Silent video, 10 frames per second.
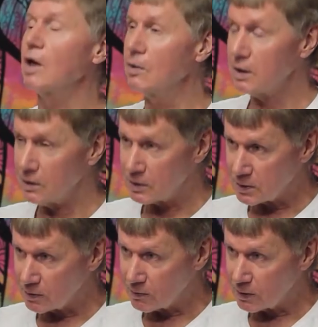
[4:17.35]
The only
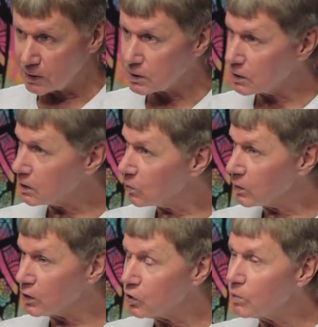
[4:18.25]
interesting thing is that no
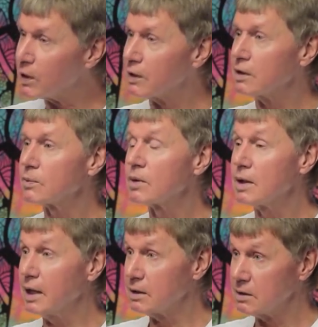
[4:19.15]
one knew about it.
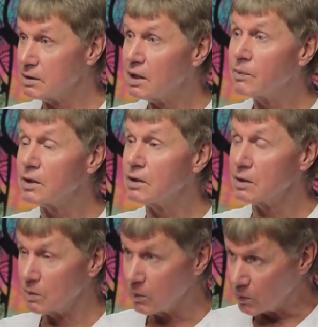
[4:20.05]
At the time that
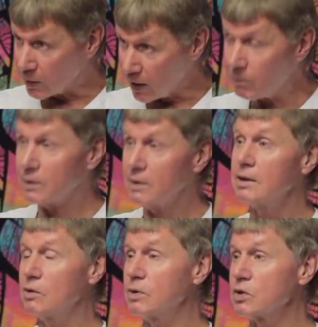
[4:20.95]
it
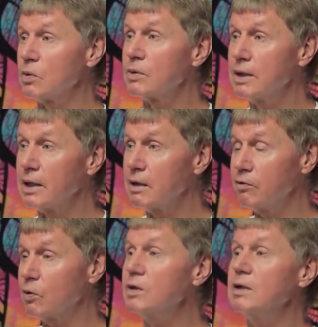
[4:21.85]
happened, it was all done
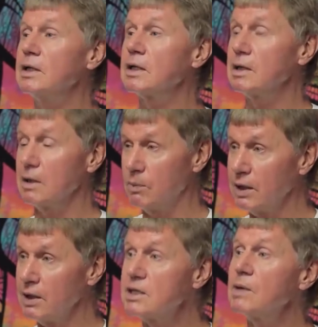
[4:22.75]
fraudulently and
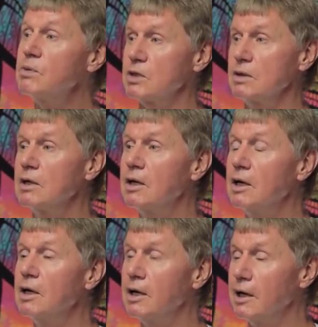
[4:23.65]
by deception.
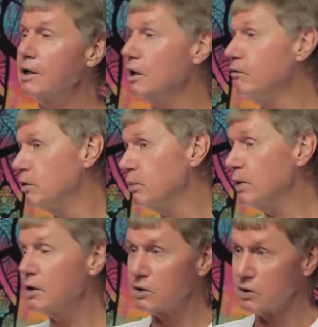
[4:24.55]
And if the
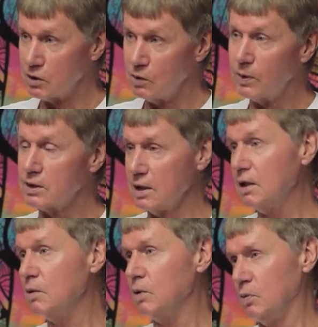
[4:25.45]
parents knew
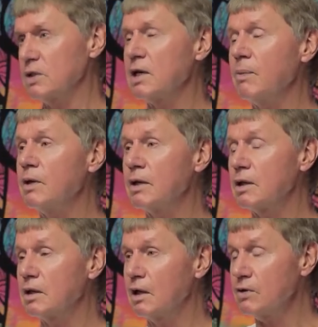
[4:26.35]
exactly what was happening,
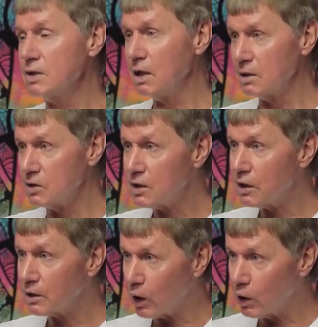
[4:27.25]
that they've signed the
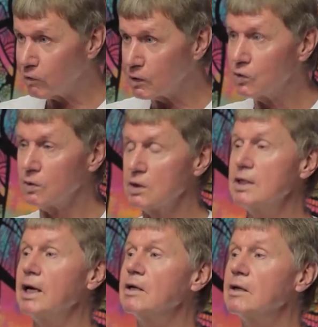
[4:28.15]
child over to the
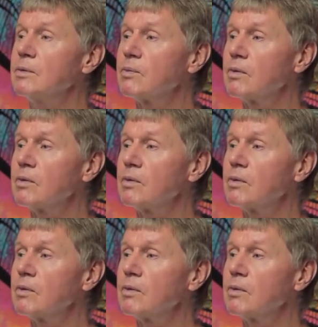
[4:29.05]
state,